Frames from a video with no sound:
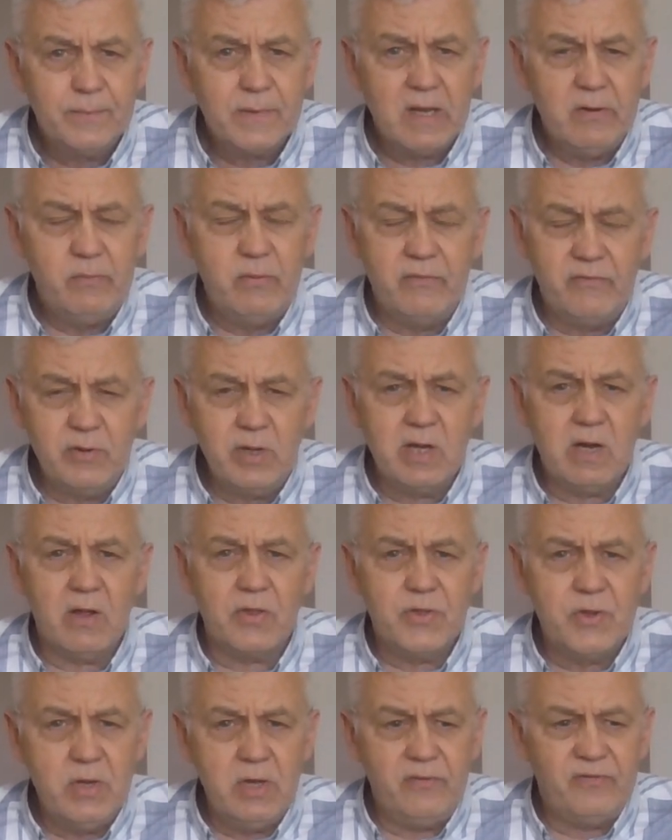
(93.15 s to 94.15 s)
If we've only got
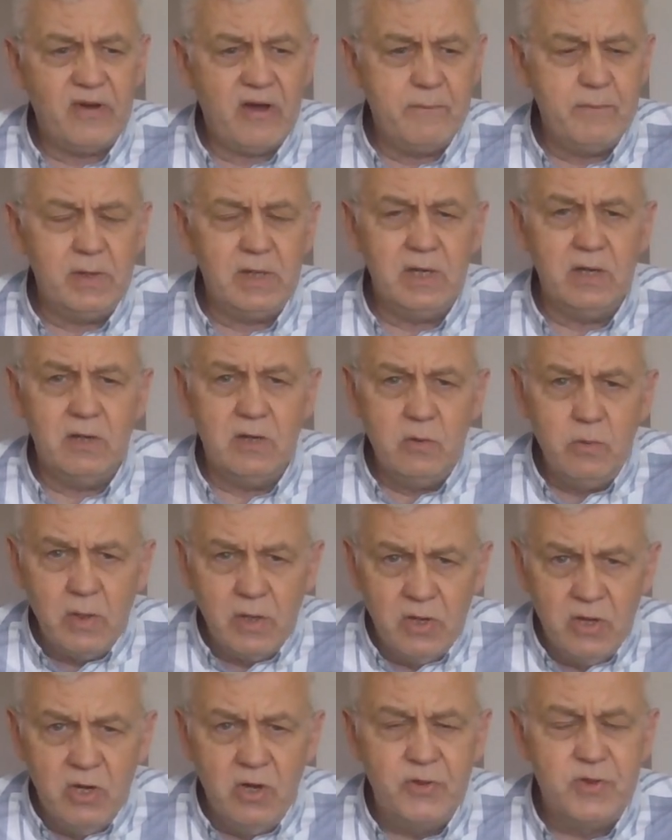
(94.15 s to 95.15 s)
35 million, who
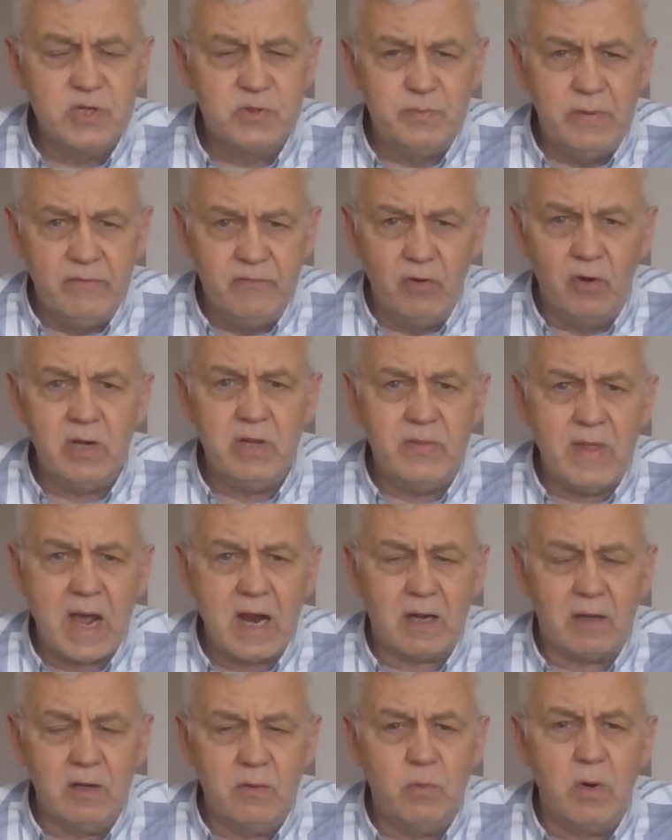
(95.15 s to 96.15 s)
on earth has been running
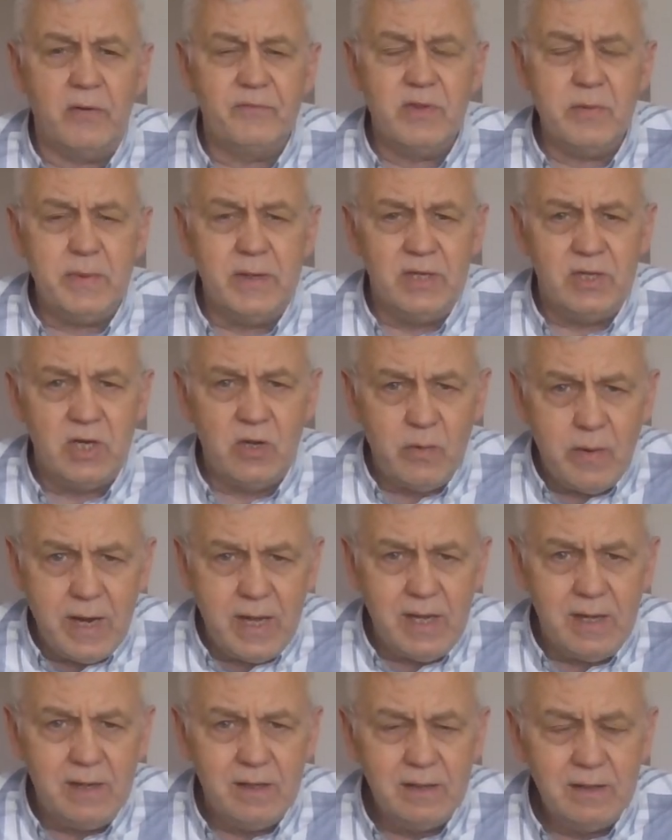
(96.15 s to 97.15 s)
that club? What have they been
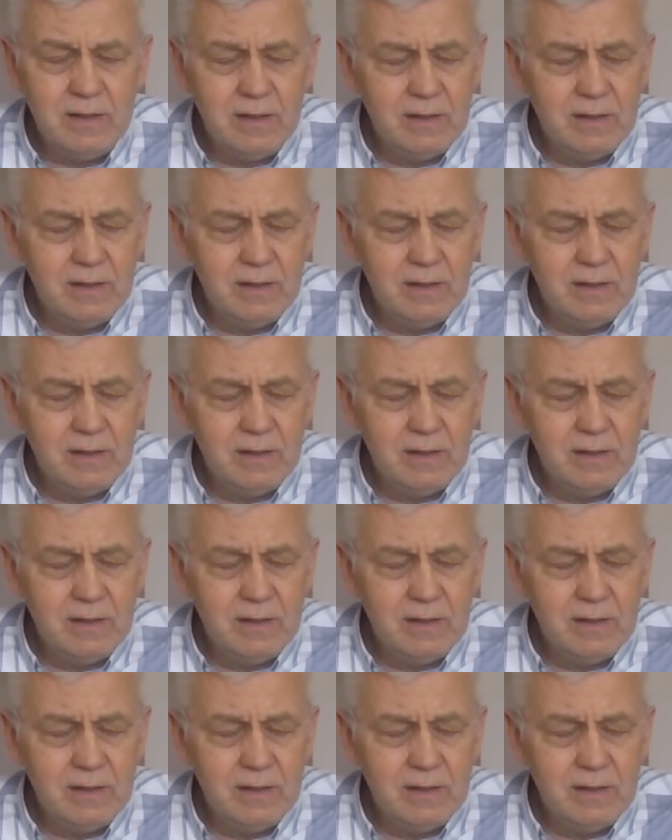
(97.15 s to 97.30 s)
doing?